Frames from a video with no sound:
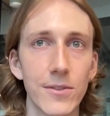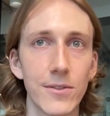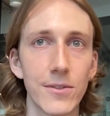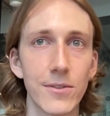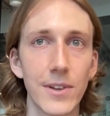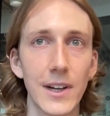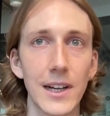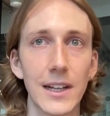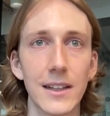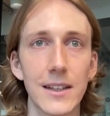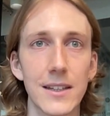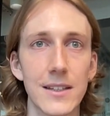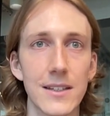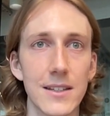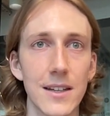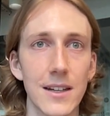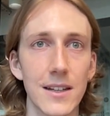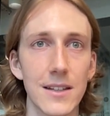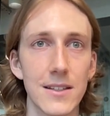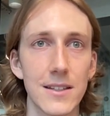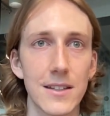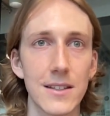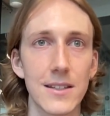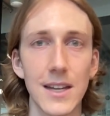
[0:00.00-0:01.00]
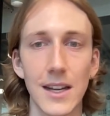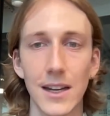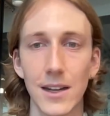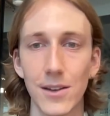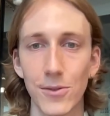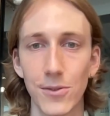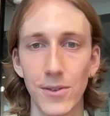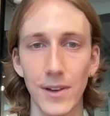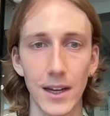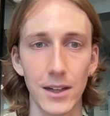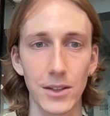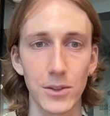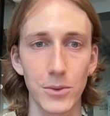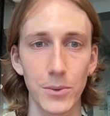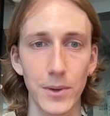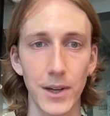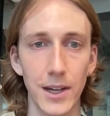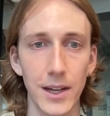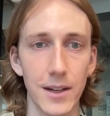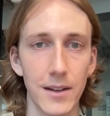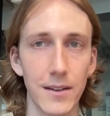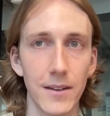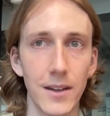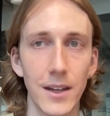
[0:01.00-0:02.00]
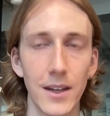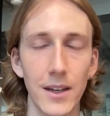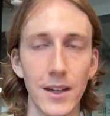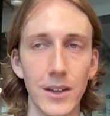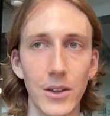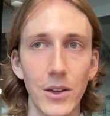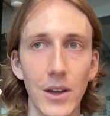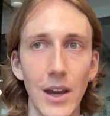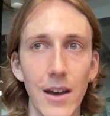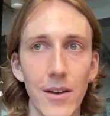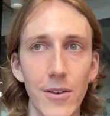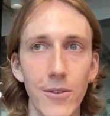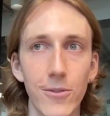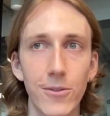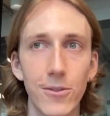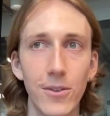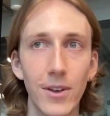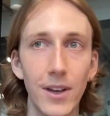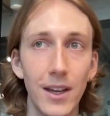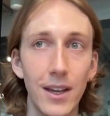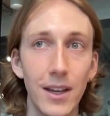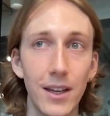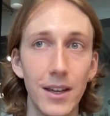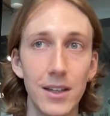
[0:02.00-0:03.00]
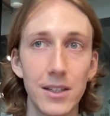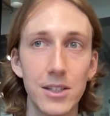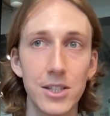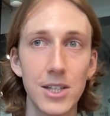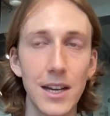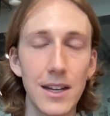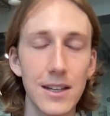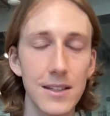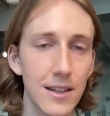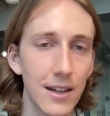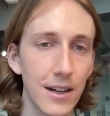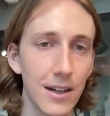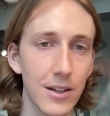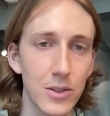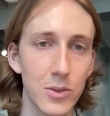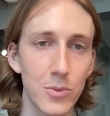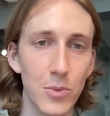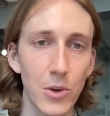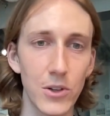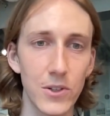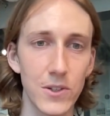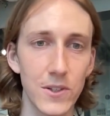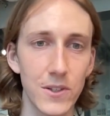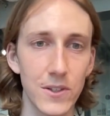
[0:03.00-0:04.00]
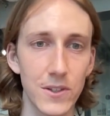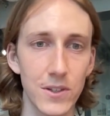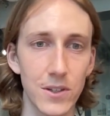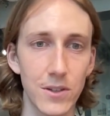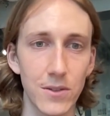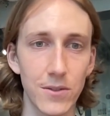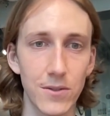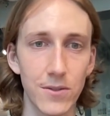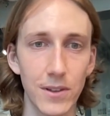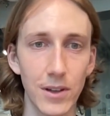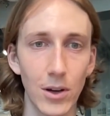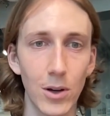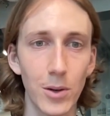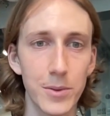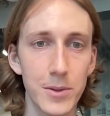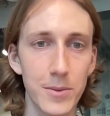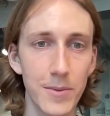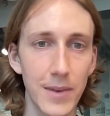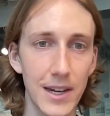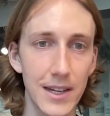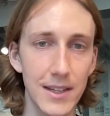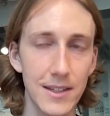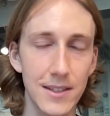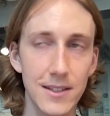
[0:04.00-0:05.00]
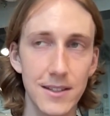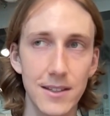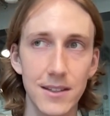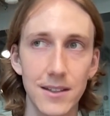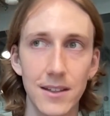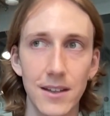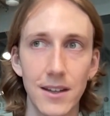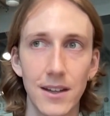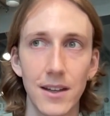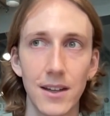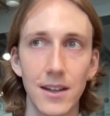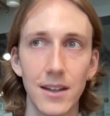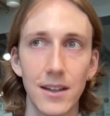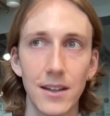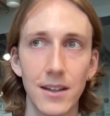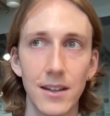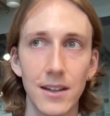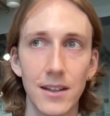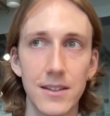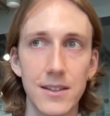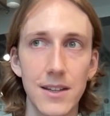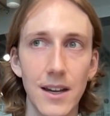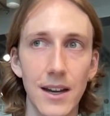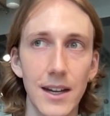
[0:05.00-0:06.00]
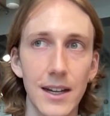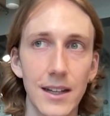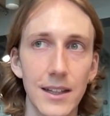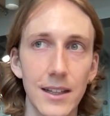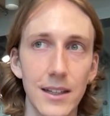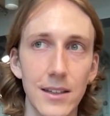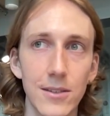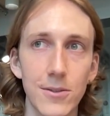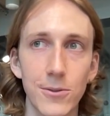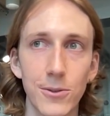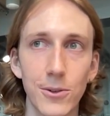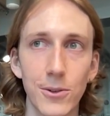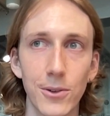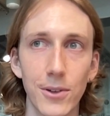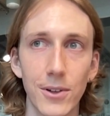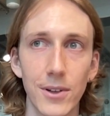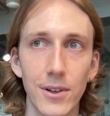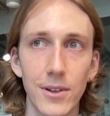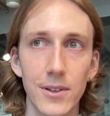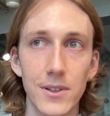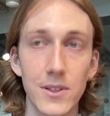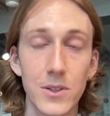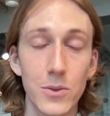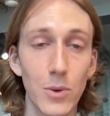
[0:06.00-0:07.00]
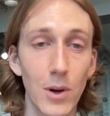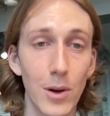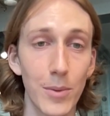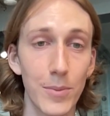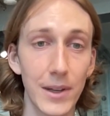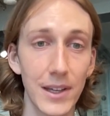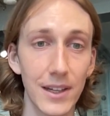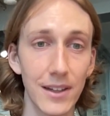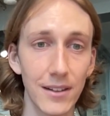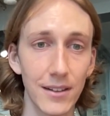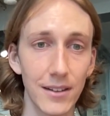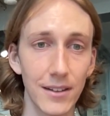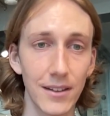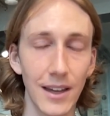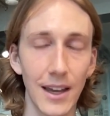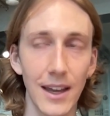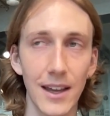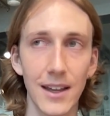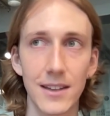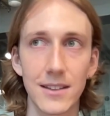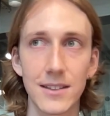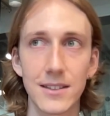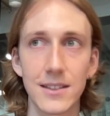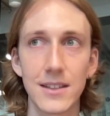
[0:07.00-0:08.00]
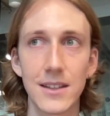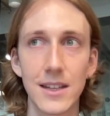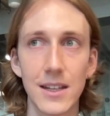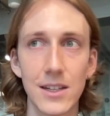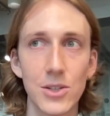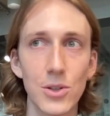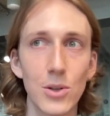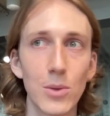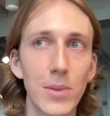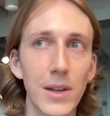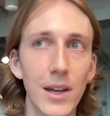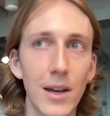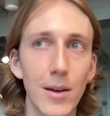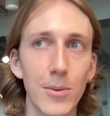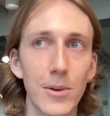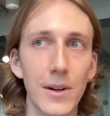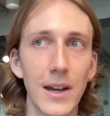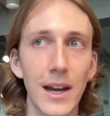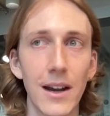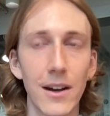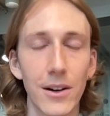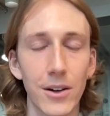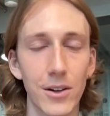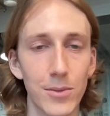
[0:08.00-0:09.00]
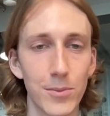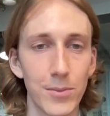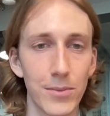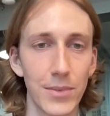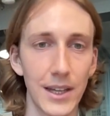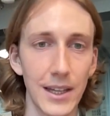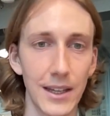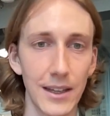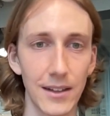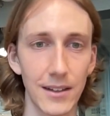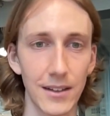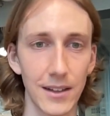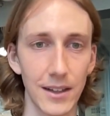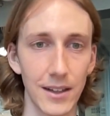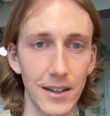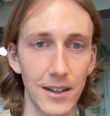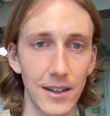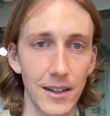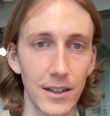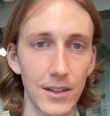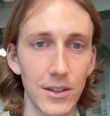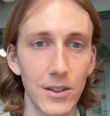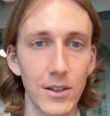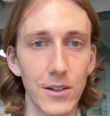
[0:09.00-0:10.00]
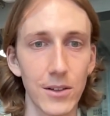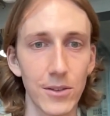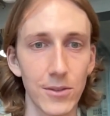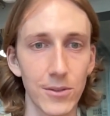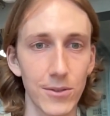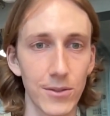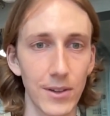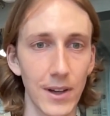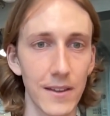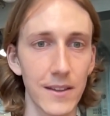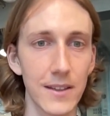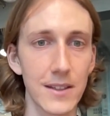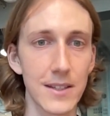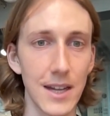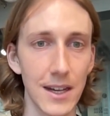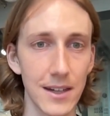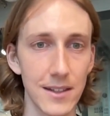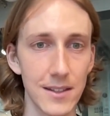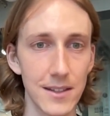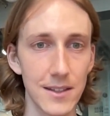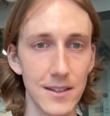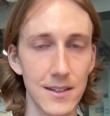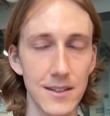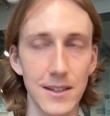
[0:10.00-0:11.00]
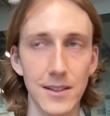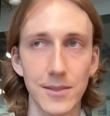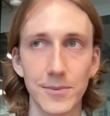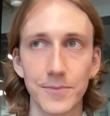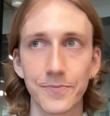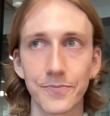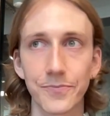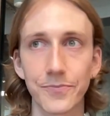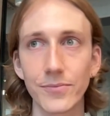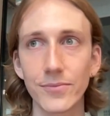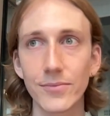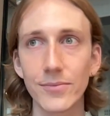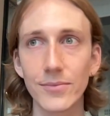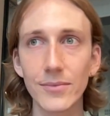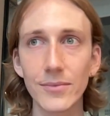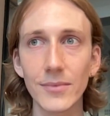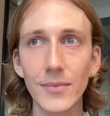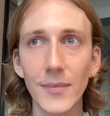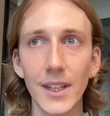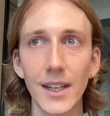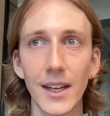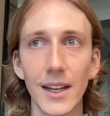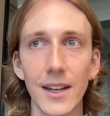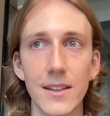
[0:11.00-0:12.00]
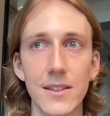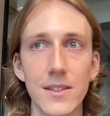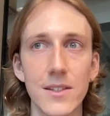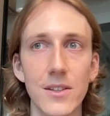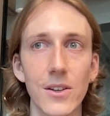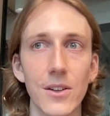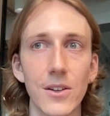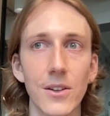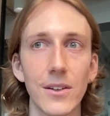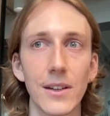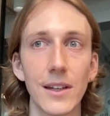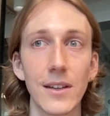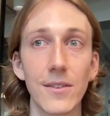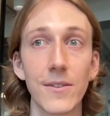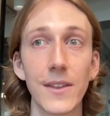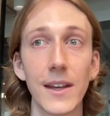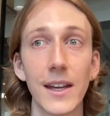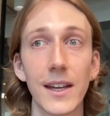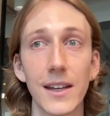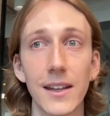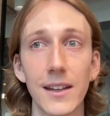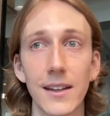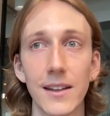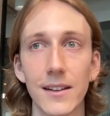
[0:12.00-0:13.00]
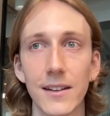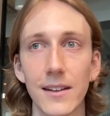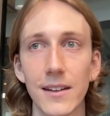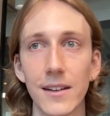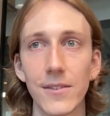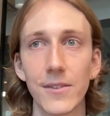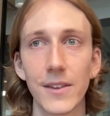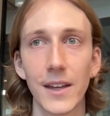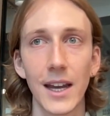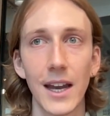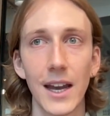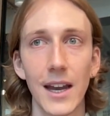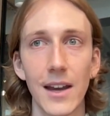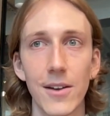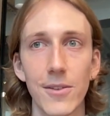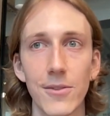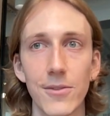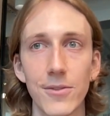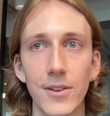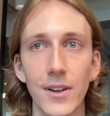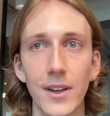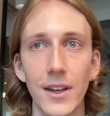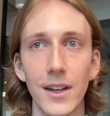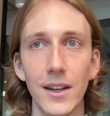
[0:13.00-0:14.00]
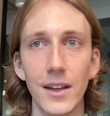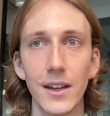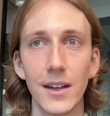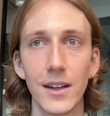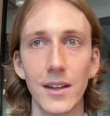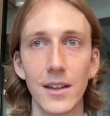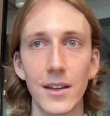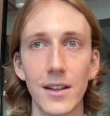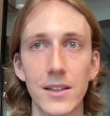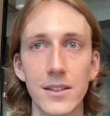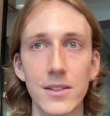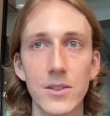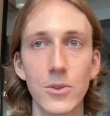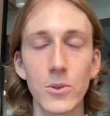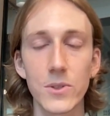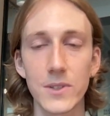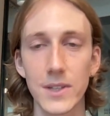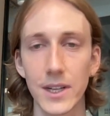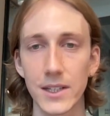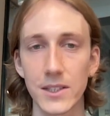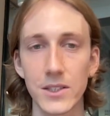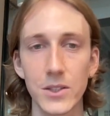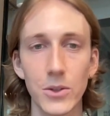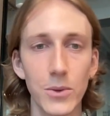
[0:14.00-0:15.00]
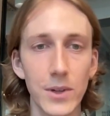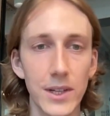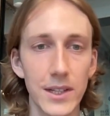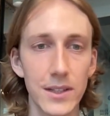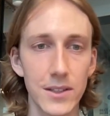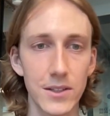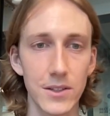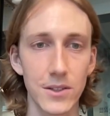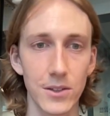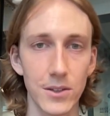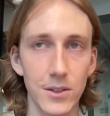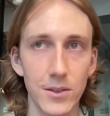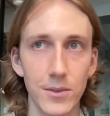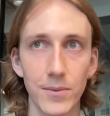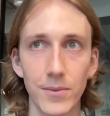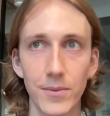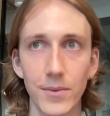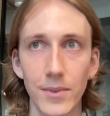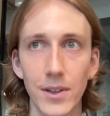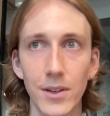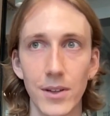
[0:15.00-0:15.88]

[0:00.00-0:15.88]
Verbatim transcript: finally starts to take effect, where you have chains like Osmosis who've optimized entirely for swapping, and they should be able to outcompete a lot of other DEXs. And so if they have tools like Squid to